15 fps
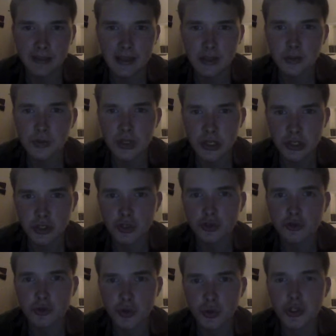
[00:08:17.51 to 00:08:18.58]
That's when it's
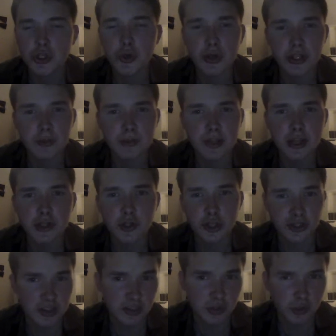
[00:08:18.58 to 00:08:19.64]
truly showing its potential,
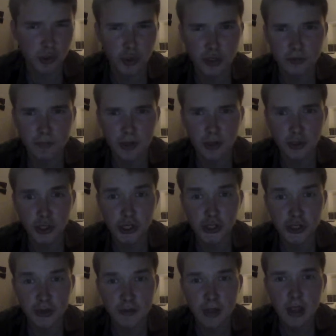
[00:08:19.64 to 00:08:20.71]
because it has really good
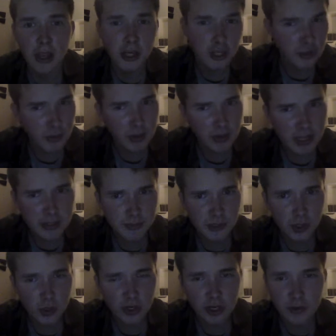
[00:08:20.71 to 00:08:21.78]
penetration. Just in my last
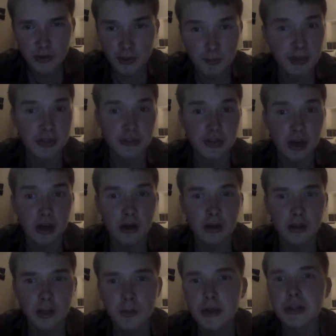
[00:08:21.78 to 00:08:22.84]
video, I talked about the mini saw.
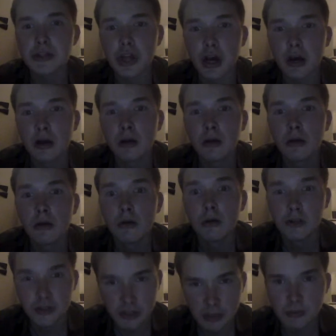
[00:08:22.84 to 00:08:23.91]
The mini saw,
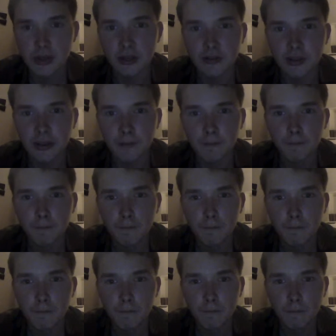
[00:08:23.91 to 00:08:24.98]
same exact thing,
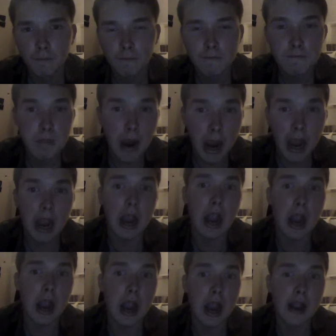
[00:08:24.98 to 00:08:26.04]
but
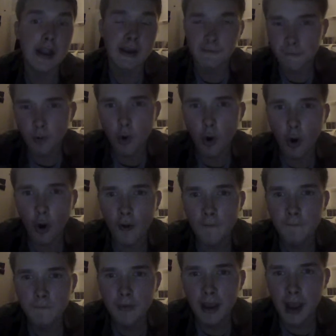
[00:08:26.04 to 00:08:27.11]
the M4
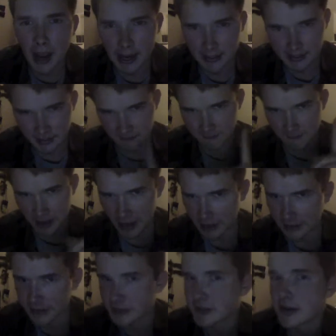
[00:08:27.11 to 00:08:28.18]
has an
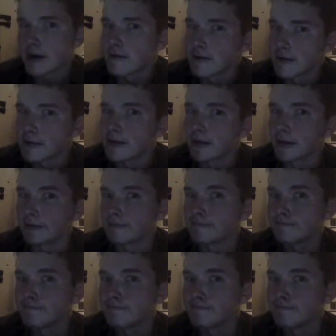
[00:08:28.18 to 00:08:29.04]
advantage to everything.